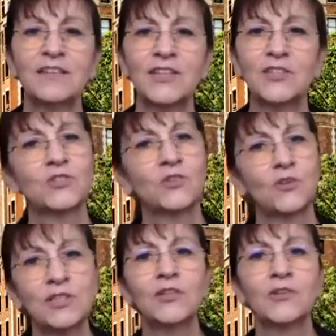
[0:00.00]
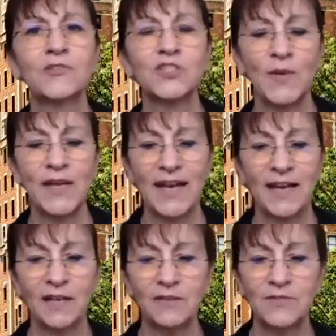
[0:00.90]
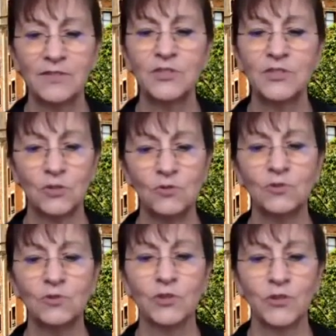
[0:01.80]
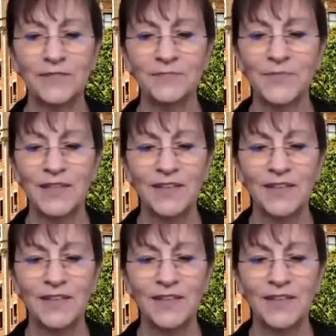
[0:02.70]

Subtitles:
that certain learners may have to learning.